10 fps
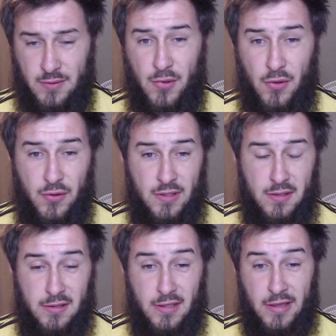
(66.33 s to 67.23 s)
America,
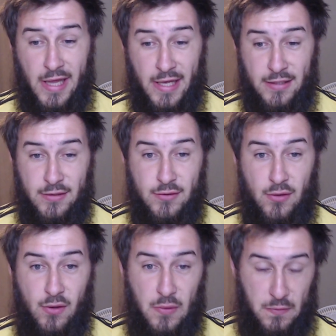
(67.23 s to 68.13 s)
the land
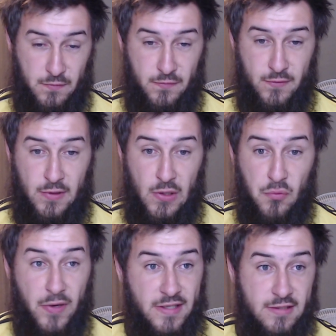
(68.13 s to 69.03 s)
of
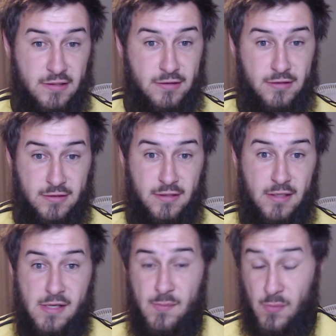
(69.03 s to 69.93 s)
racists.
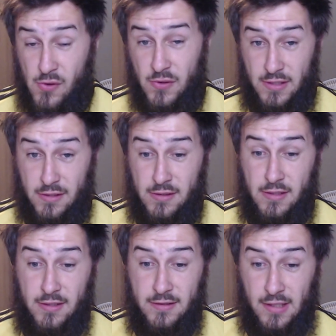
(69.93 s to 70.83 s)
America,
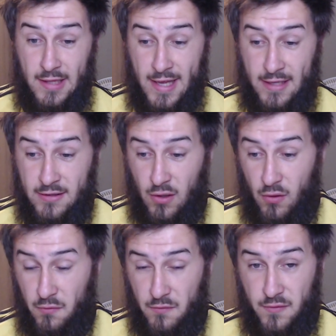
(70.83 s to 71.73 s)
the land
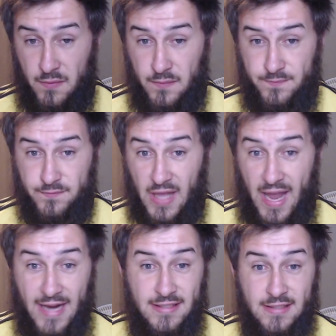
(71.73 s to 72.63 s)
of
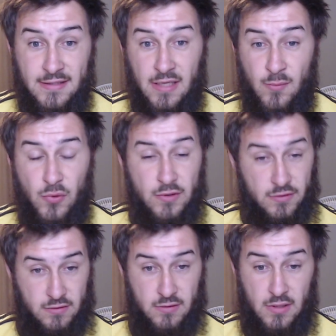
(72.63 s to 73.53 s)
hating
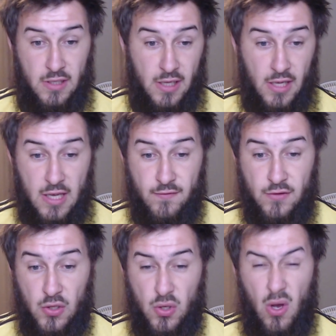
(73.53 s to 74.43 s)
immigrants, even
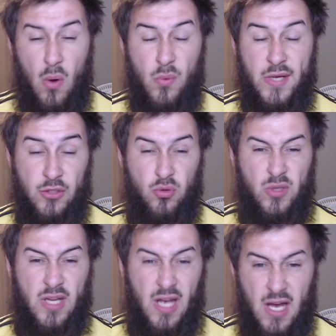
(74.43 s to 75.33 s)
though your whole
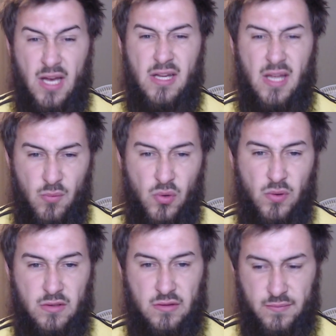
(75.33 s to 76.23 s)
country are
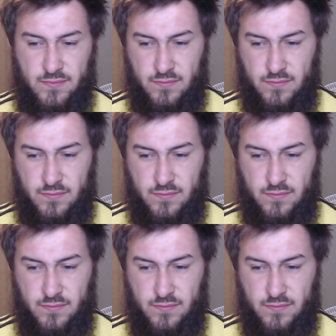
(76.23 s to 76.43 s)
immigrants.